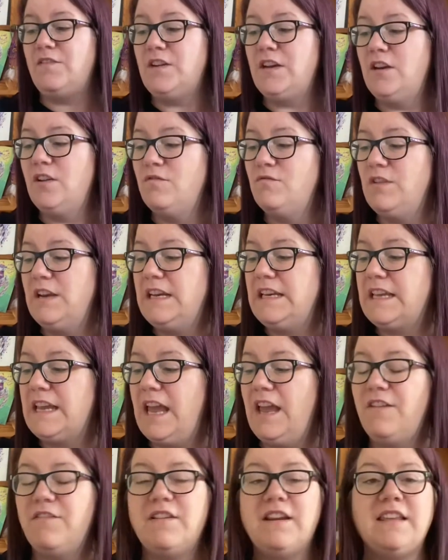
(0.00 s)
you look really
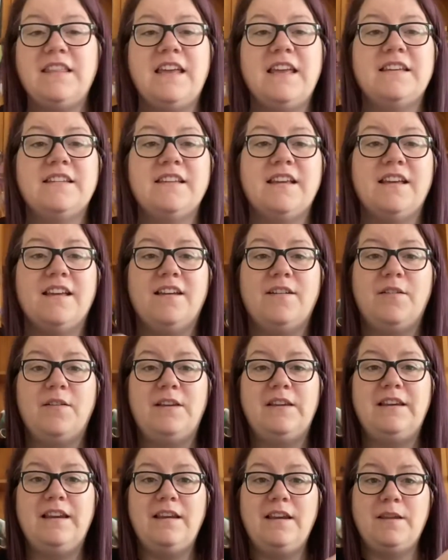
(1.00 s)
carefully, there's
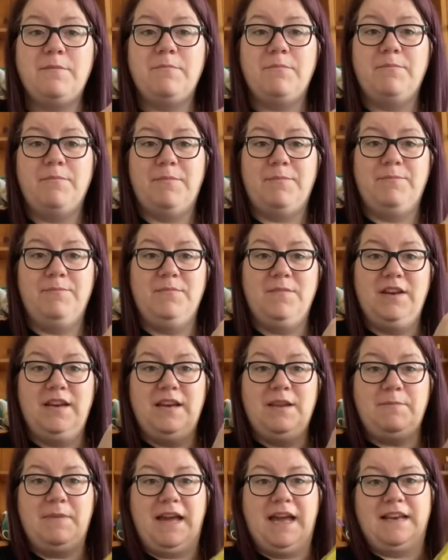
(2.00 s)
lily
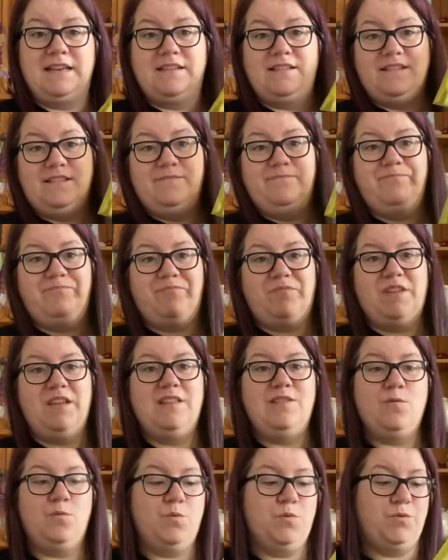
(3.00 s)
pads
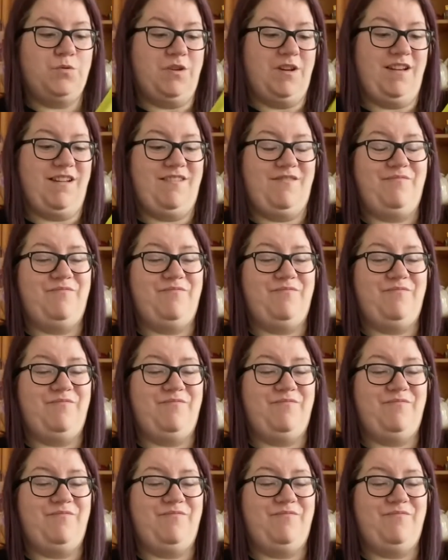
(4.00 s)
in the water.